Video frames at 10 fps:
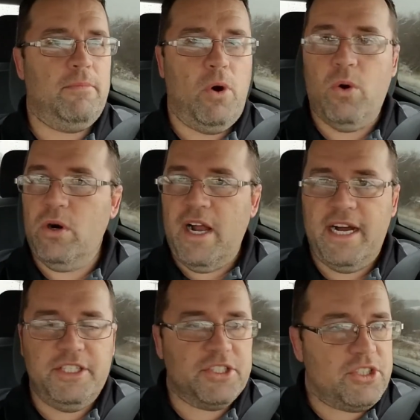or
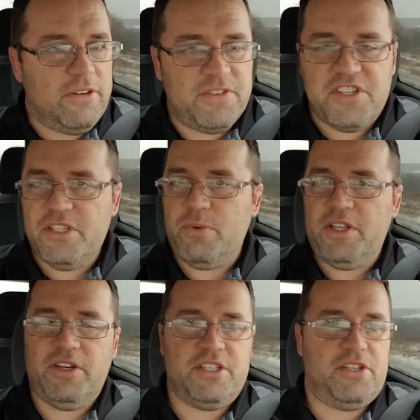on your surfaces,
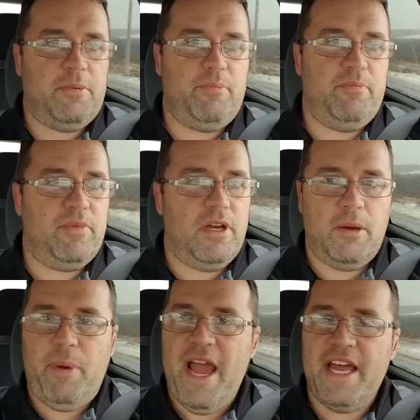whether it's a
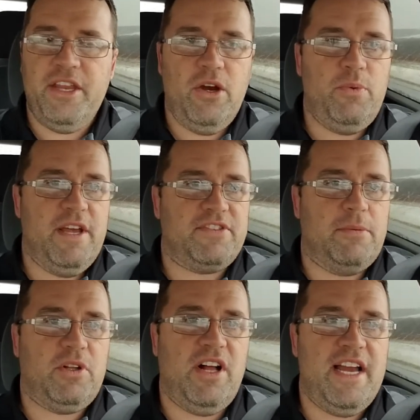patio. We have
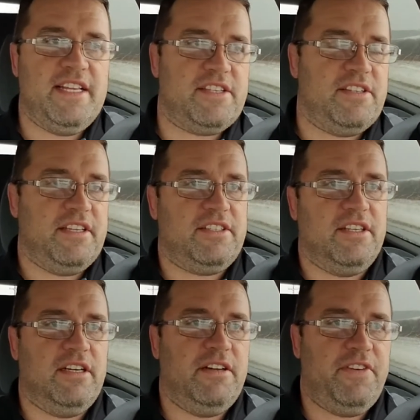some clients that
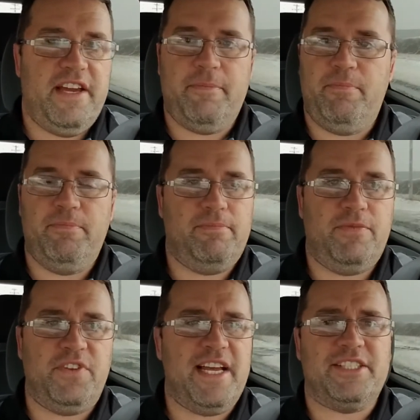have had
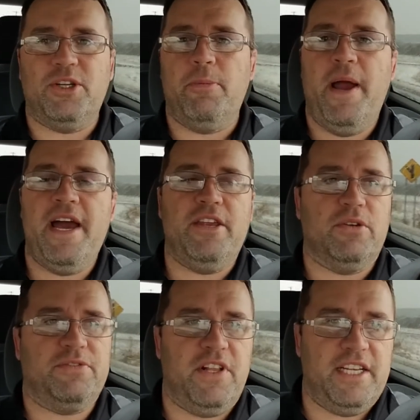flagstone
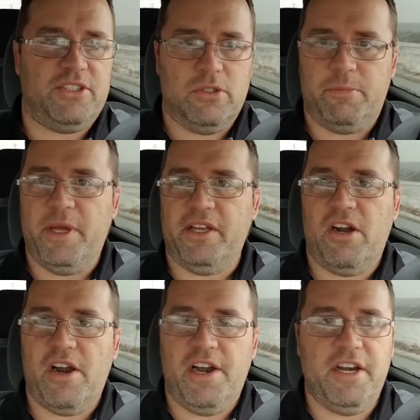patios. Flagstone's big in
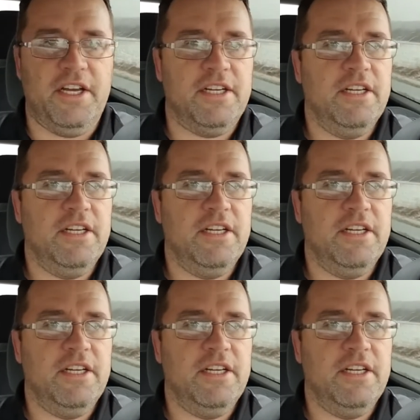our area.